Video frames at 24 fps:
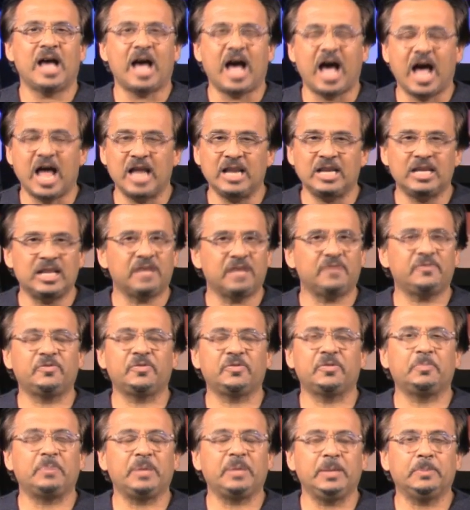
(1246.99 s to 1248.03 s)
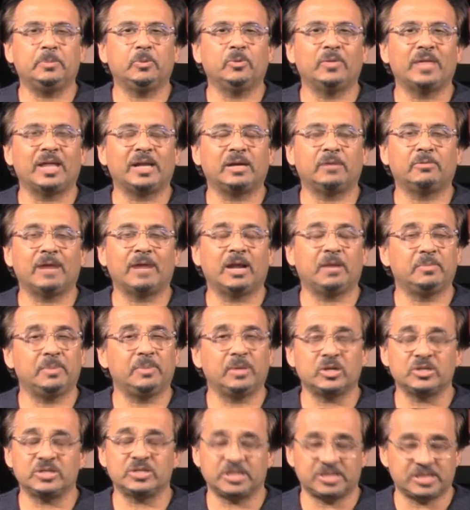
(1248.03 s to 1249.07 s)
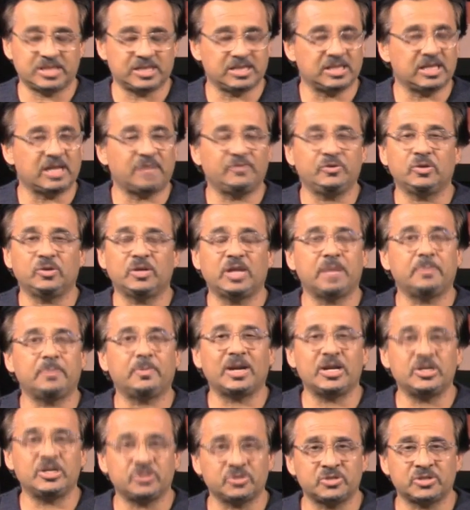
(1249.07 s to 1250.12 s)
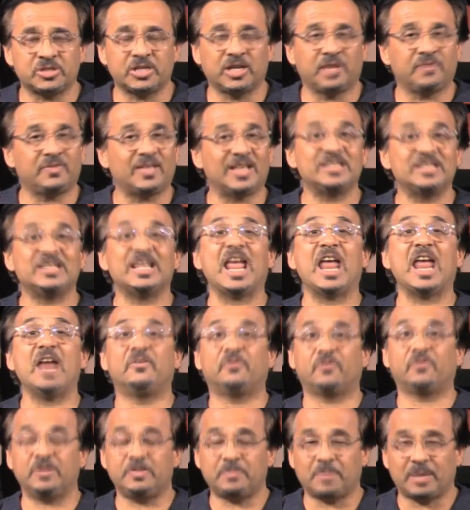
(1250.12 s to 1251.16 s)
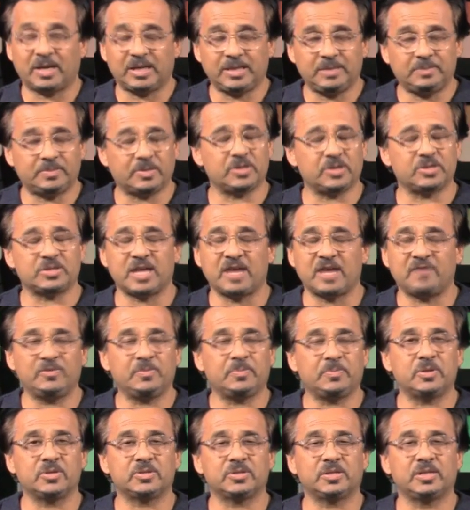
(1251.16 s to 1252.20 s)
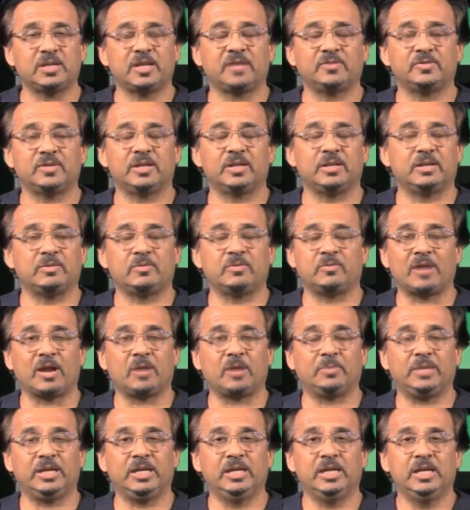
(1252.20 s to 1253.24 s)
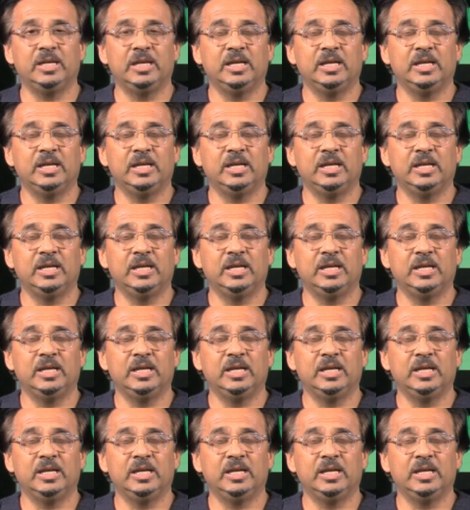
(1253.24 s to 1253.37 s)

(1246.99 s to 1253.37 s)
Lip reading: I love the people that are around me, because it says, love your neighbor as yourself. That's everybody, every person around me.